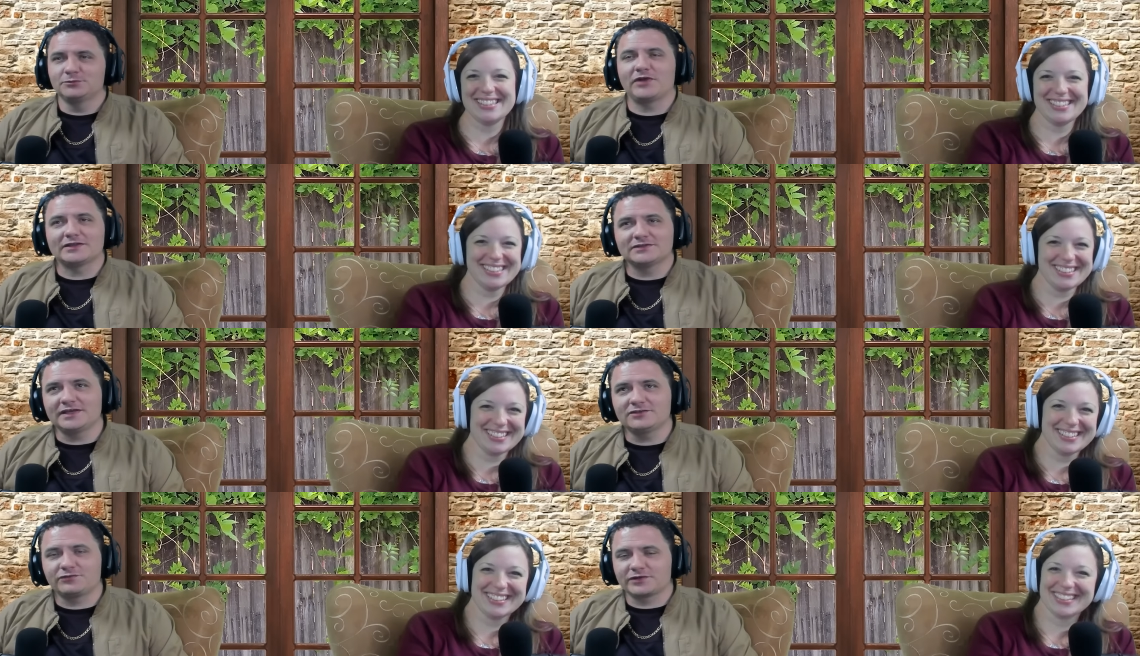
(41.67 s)
Speaker 1: We've got
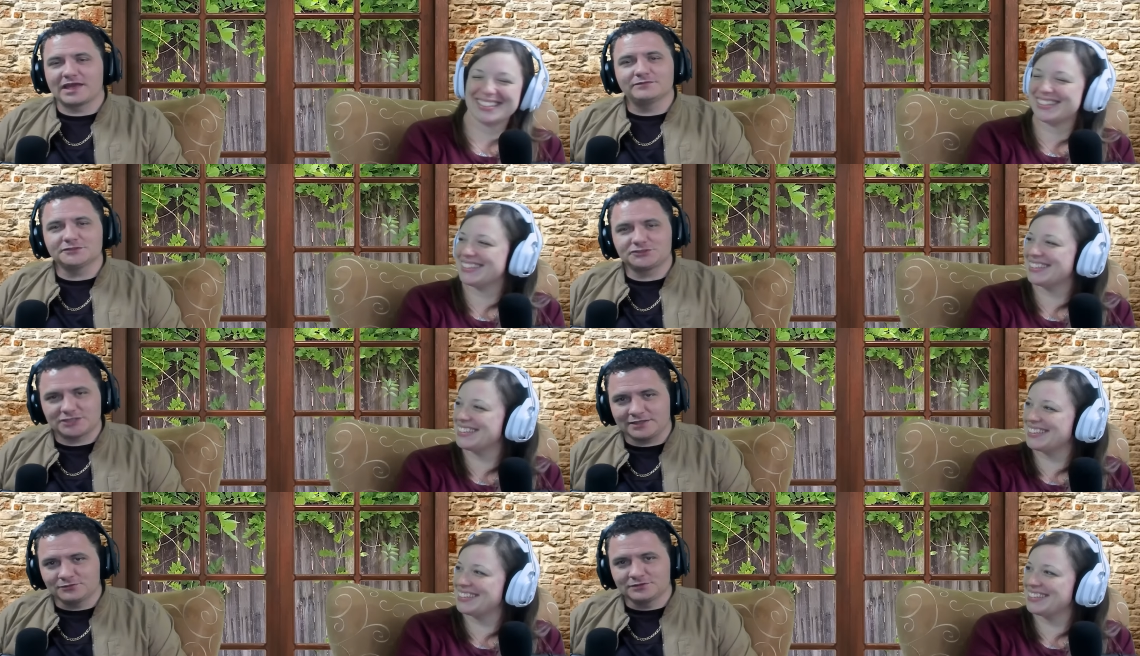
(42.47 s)
links for Kevin's
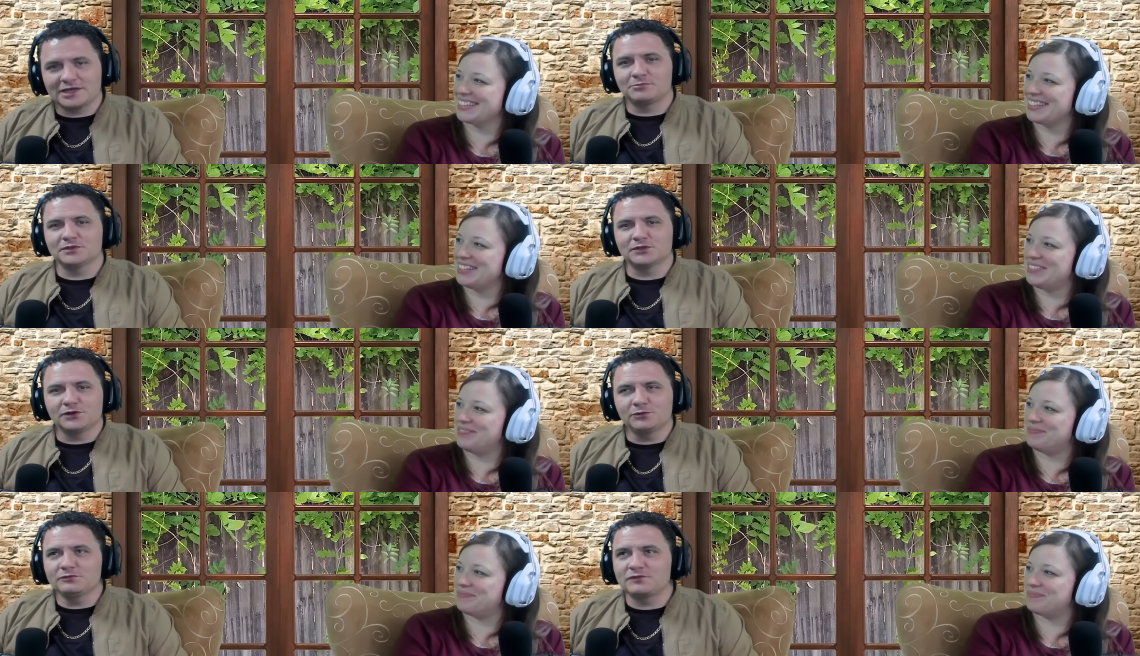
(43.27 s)
channel down
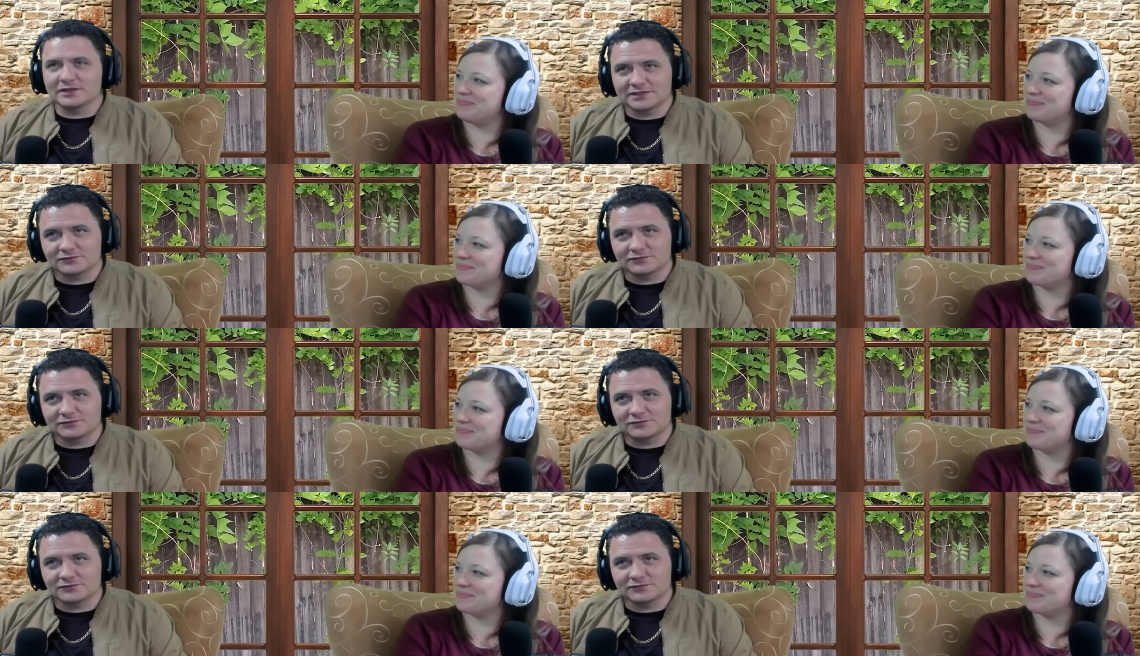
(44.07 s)
below. We've got